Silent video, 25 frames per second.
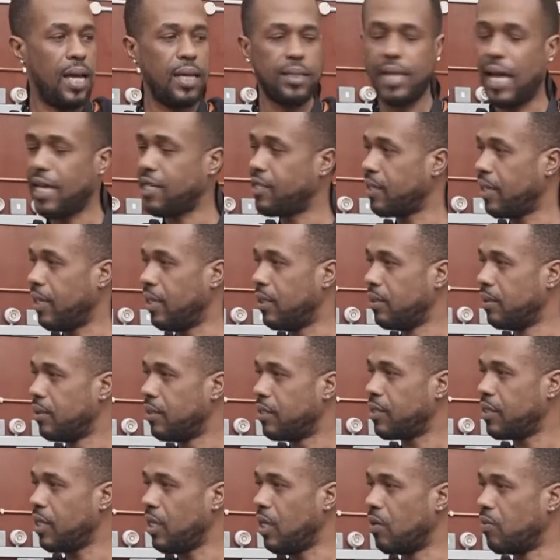that's in
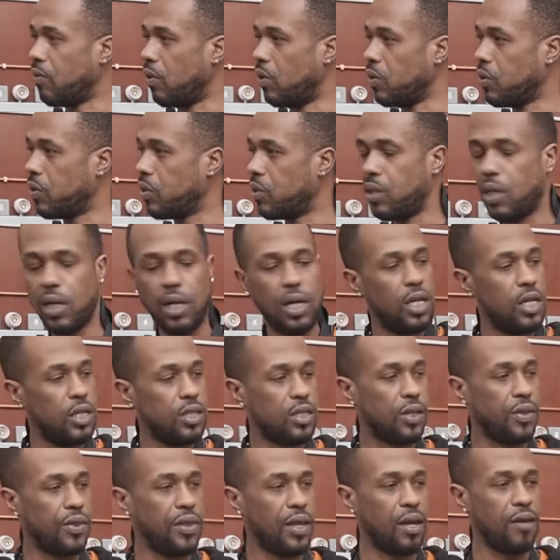the senior loads.
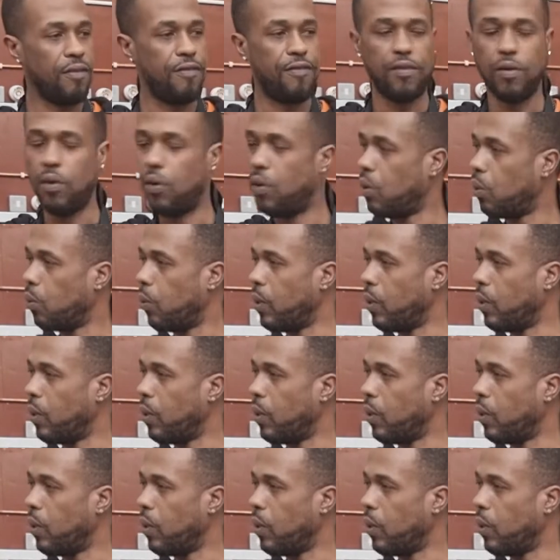So therefore,